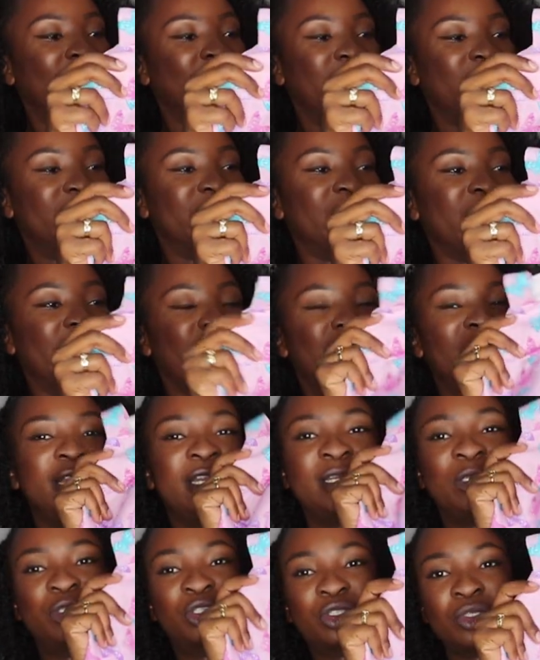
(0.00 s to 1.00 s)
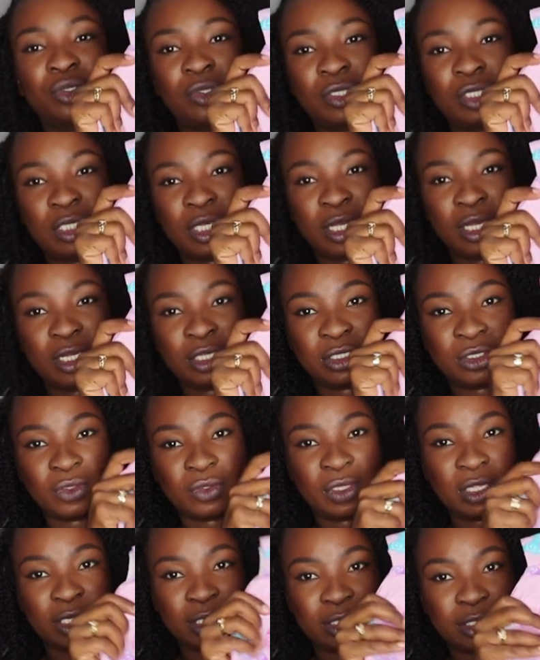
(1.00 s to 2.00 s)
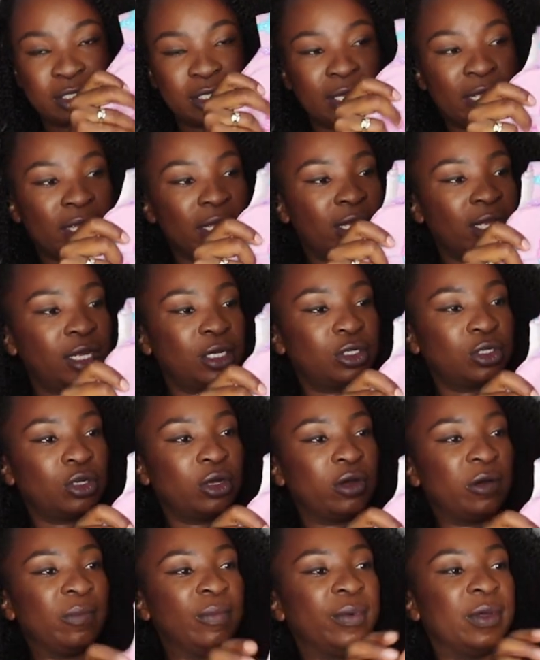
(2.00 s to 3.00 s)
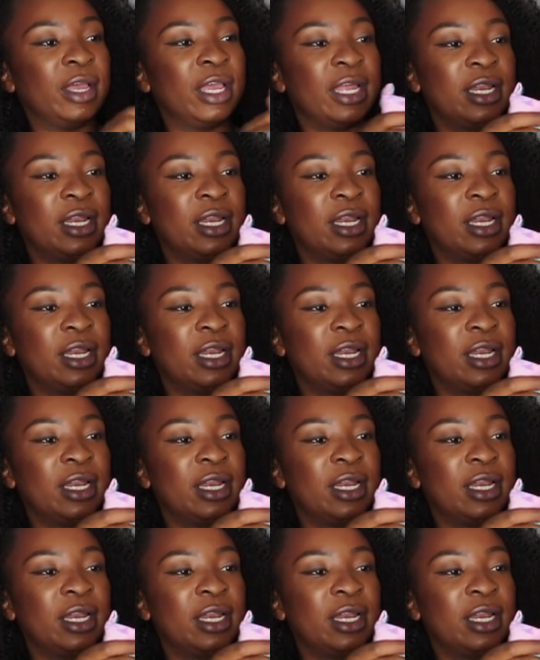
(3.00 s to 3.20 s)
but I made it shorter so that it's like a top.